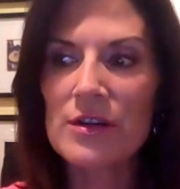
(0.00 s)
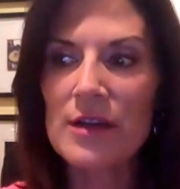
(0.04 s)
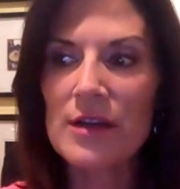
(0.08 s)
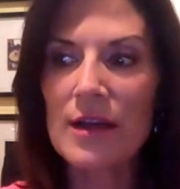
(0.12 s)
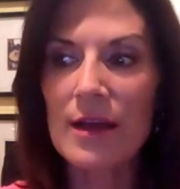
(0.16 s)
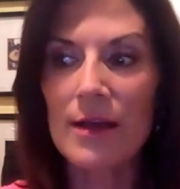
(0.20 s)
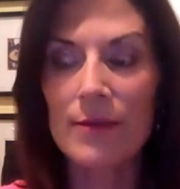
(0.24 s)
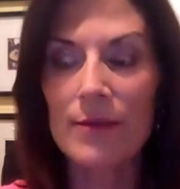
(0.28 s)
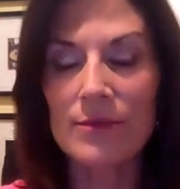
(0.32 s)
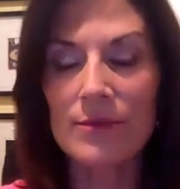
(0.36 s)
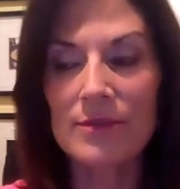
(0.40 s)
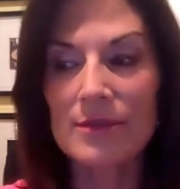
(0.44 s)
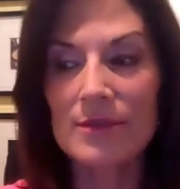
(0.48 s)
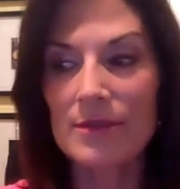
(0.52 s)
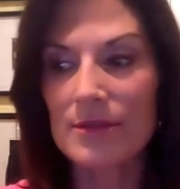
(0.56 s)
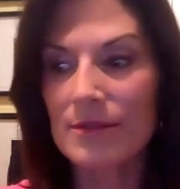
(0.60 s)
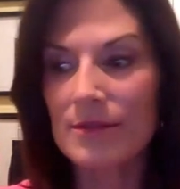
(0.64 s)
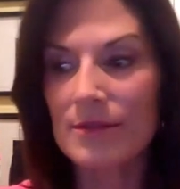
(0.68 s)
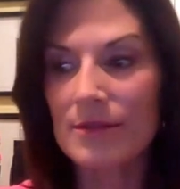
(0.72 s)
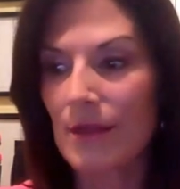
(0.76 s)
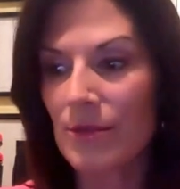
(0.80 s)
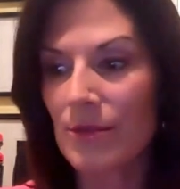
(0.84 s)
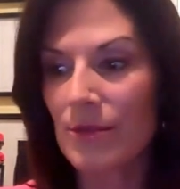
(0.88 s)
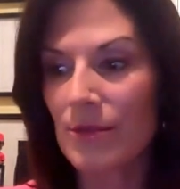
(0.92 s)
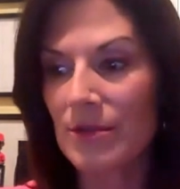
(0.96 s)
I was
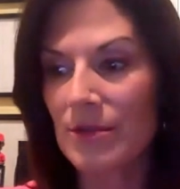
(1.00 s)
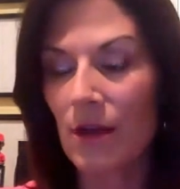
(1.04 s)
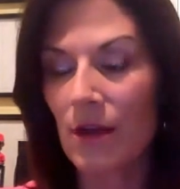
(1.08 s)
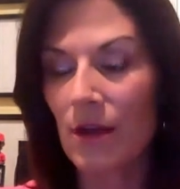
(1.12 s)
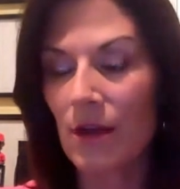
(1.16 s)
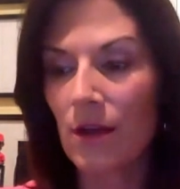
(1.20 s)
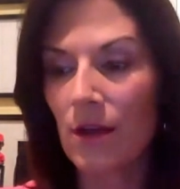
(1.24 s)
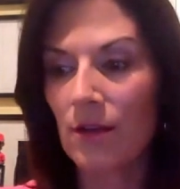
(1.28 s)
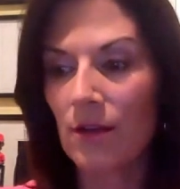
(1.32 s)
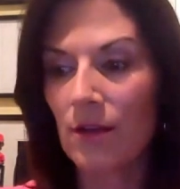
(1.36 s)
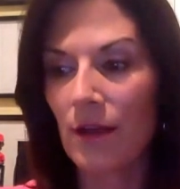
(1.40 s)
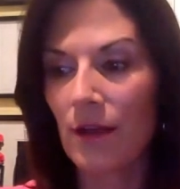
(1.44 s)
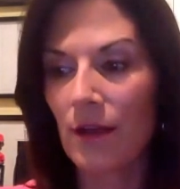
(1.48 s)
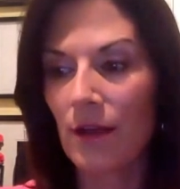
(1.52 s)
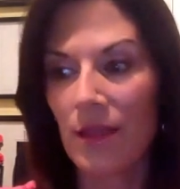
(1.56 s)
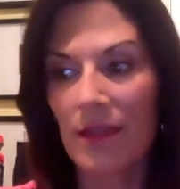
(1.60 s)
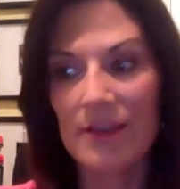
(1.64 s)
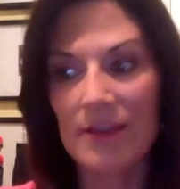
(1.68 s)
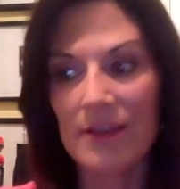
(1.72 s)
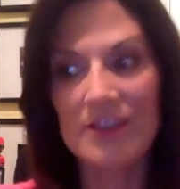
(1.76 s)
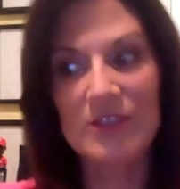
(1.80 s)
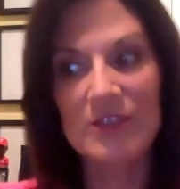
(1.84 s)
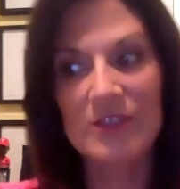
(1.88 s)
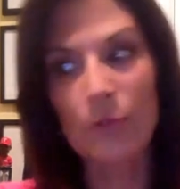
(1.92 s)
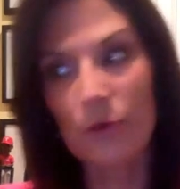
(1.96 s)
called
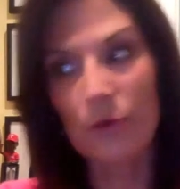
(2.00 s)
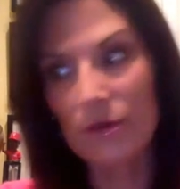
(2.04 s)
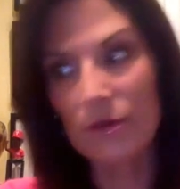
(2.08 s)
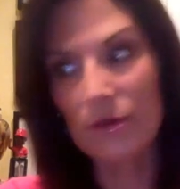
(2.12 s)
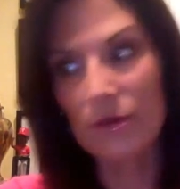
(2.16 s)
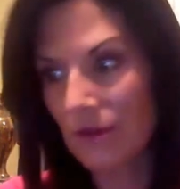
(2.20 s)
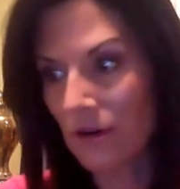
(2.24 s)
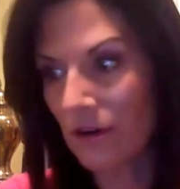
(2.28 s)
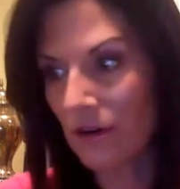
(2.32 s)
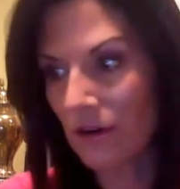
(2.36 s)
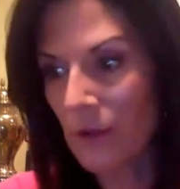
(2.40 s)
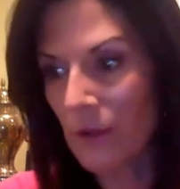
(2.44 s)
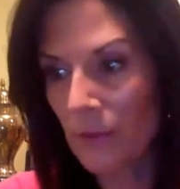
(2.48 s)
that sports girl.